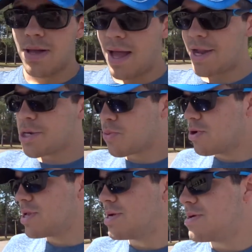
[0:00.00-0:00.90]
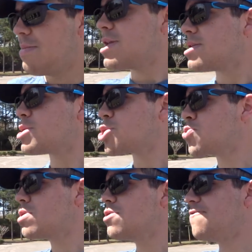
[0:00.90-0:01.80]
I just wanted to make this
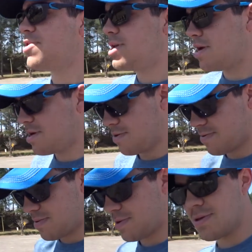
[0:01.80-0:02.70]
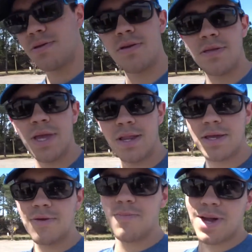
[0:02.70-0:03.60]
short little video
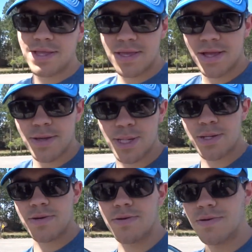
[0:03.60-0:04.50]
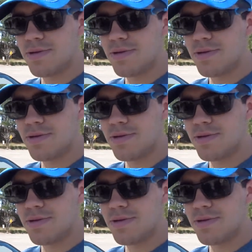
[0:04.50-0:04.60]
telling you about the Del Sol,